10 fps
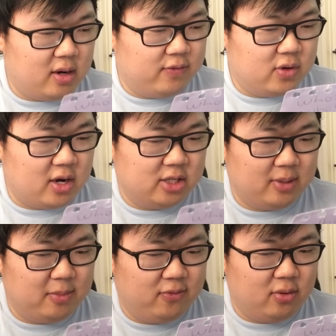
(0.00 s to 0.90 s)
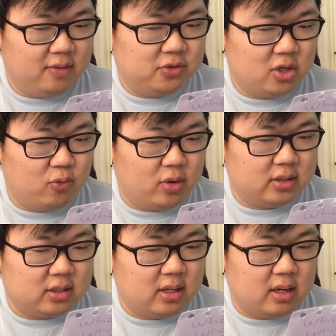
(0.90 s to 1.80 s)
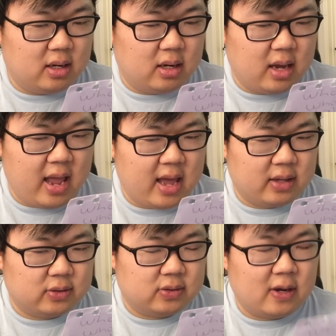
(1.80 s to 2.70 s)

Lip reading: Have you cosplayed before? If so, what as?